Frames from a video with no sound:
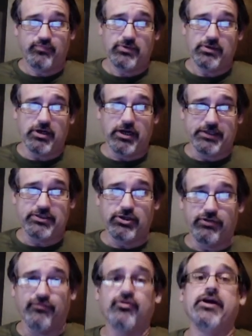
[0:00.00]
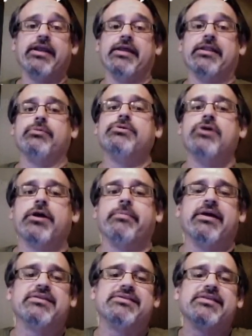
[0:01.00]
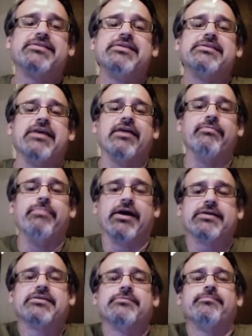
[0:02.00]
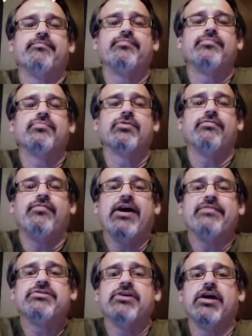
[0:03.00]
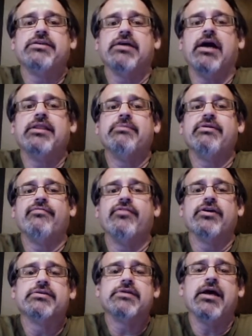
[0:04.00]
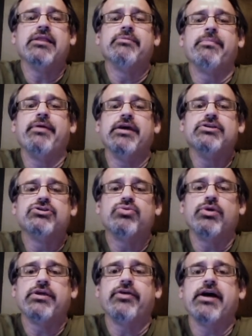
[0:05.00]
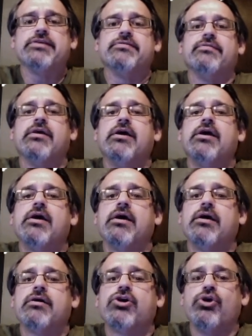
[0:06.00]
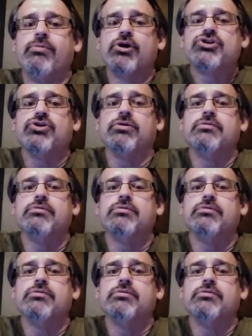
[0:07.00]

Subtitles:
All right, so the front end, like we talked about, $67. 5 sites, unlimited funnels, unlimited pages, 20,000. Commercial.